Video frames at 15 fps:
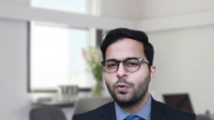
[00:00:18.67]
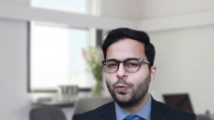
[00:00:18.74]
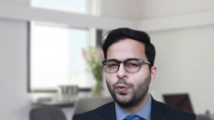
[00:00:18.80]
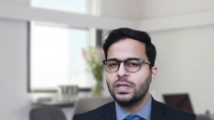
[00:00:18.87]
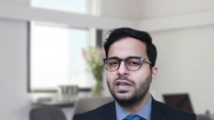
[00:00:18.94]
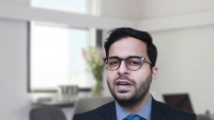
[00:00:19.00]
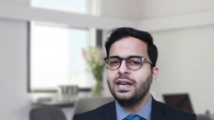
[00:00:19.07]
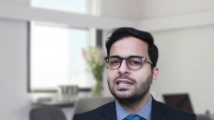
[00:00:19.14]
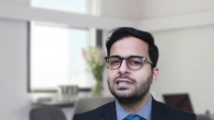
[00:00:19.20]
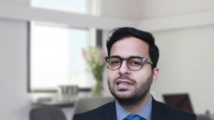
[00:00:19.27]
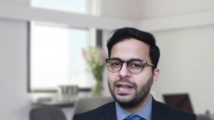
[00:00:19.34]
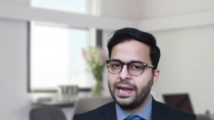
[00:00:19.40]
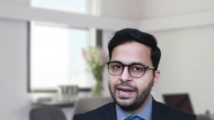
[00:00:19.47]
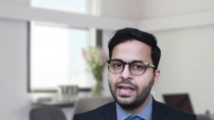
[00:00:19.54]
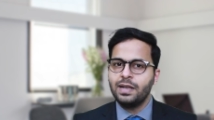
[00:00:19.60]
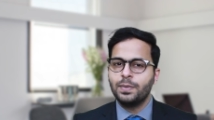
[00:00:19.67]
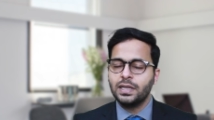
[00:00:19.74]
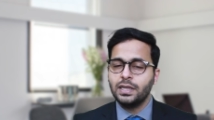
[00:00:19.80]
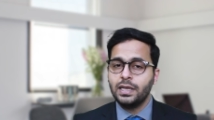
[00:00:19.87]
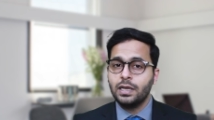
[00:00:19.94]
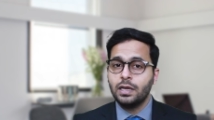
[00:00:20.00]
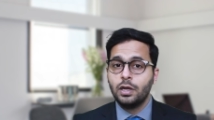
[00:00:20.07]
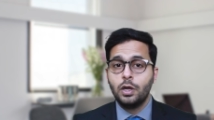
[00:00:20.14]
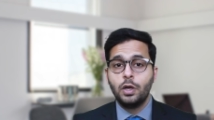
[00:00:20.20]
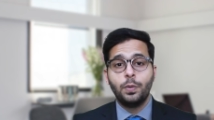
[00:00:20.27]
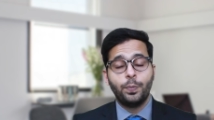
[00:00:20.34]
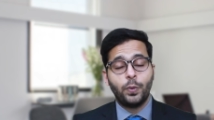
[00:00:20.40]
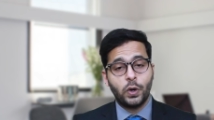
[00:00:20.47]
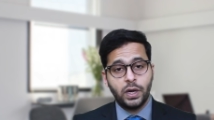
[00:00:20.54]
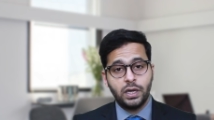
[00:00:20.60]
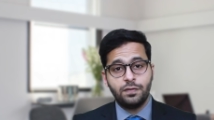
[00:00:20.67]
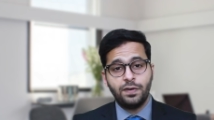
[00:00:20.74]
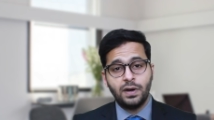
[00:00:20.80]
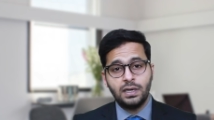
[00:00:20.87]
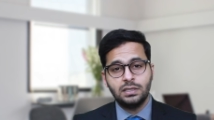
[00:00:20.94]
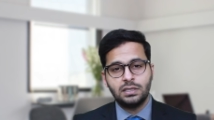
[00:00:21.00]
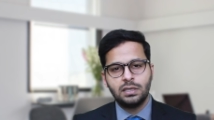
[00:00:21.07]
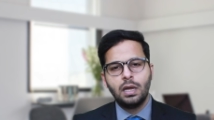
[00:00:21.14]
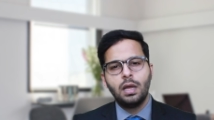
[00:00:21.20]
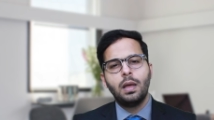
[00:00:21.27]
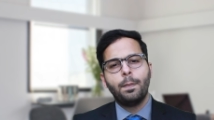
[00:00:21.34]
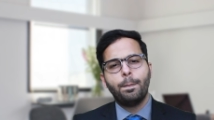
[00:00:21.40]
Whether it is lending money, borrowing funds,